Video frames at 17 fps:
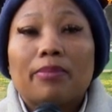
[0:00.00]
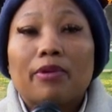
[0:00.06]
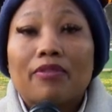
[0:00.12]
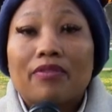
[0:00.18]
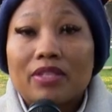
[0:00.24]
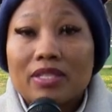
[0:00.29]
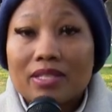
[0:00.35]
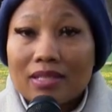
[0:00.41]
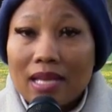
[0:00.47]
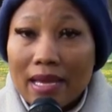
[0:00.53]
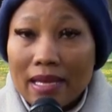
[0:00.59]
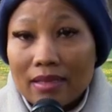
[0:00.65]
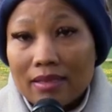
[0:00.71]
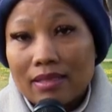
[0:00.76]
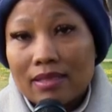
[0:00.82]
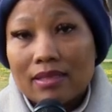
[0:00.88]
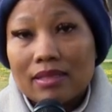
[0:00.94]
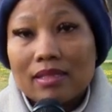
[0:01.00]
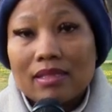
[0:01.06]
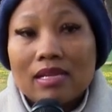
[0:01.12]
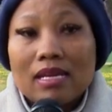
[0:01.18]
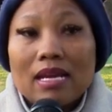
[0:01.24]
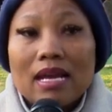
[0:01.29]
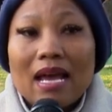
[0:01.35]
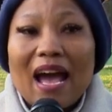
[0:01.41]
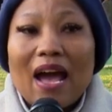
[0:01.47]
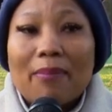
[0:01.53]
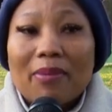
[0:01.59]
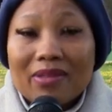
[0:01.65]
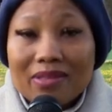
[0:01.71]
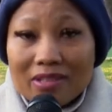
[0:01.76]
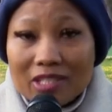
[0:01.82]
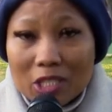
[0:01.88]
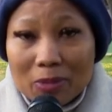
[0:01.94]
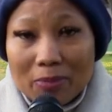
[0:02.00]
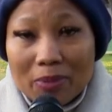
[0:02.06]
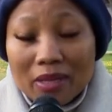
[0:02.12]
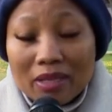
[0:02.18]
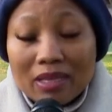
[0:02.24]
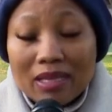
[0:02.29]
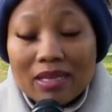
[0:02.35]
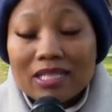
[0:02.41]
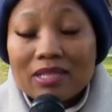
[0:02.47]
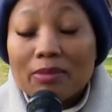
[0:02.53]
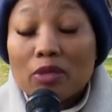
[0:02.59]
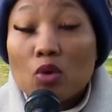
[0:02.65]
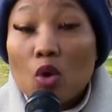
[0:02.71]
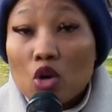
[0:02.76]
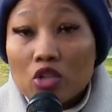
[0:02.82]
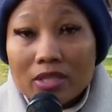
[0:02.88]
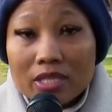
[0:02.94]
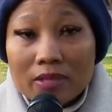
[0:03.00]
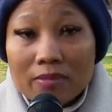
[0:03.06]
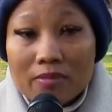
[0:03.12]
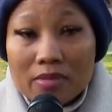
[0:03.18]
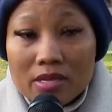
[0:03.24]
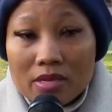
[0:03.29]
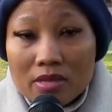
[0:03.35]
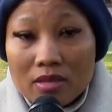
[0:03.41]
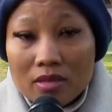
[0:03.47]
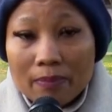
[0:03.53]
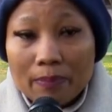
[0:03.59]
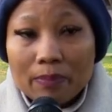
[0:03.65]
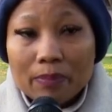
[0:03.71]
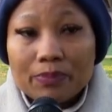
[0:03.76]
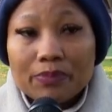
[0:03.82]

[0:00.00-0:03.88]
prophesied about the spirit that has been haunting me,